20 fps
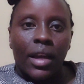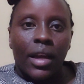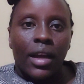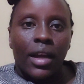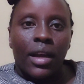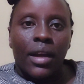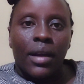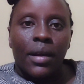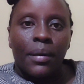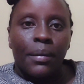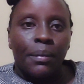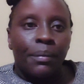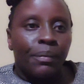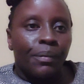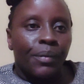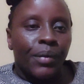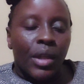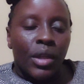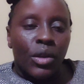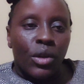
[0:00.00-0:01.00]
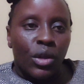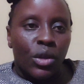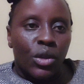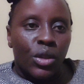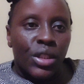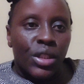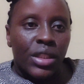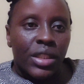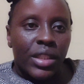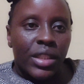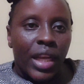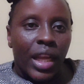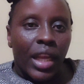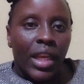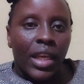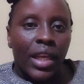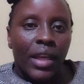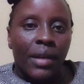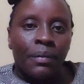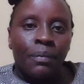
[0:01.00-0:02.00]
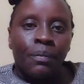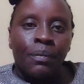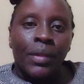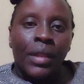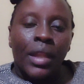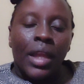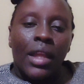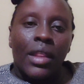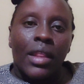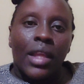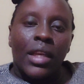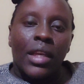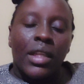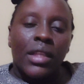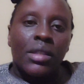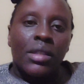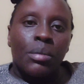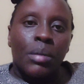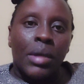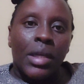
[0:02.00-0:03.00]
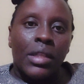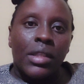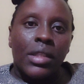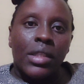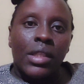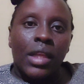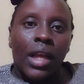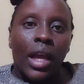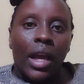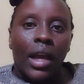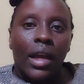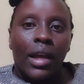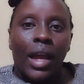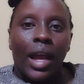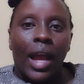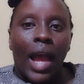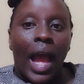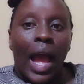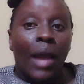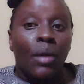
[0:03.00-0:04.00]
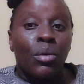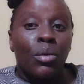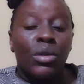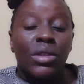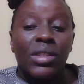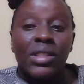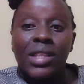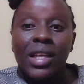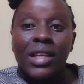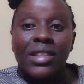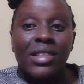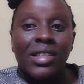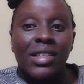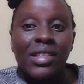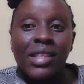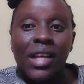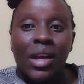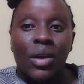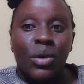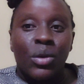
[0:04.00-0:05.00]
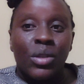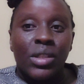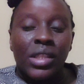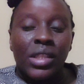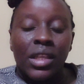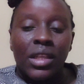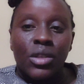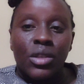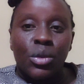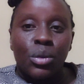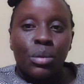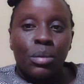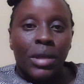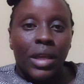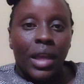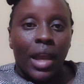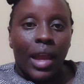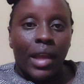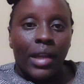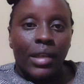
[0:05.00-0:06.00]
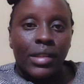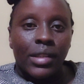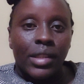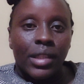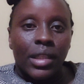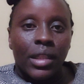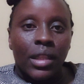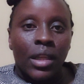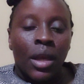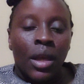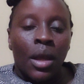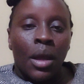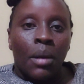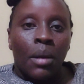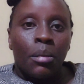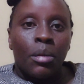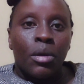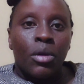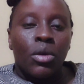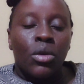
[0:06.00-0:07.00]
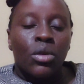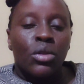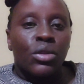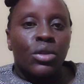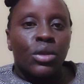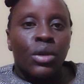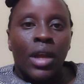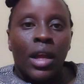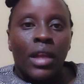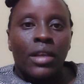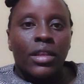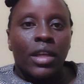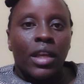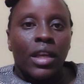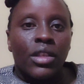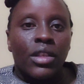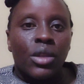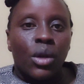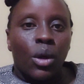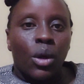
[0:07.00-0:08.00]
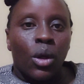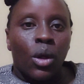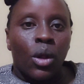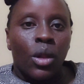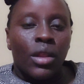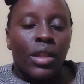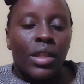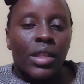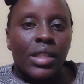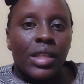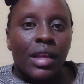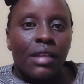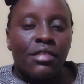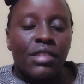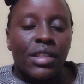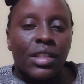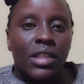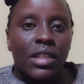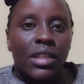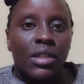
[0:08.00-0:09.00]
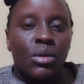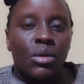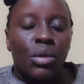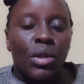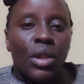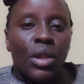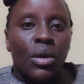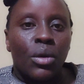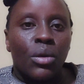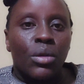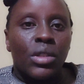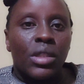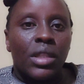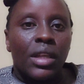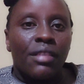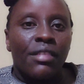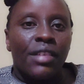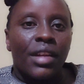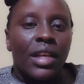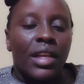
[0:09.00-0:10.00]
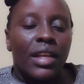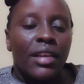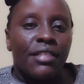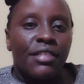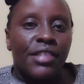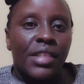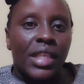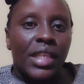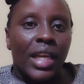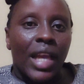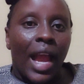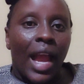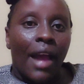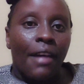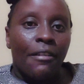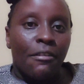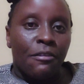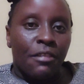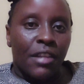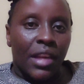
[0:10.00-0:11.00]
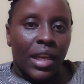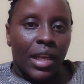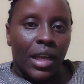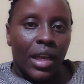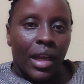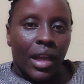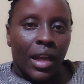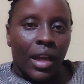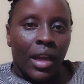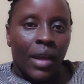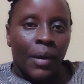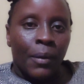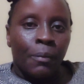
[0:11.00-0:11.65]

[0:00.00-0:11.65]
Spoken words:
you're not straining, then it means I would suggest a hotel to be ideal because you can get all the services without even lifting a finger.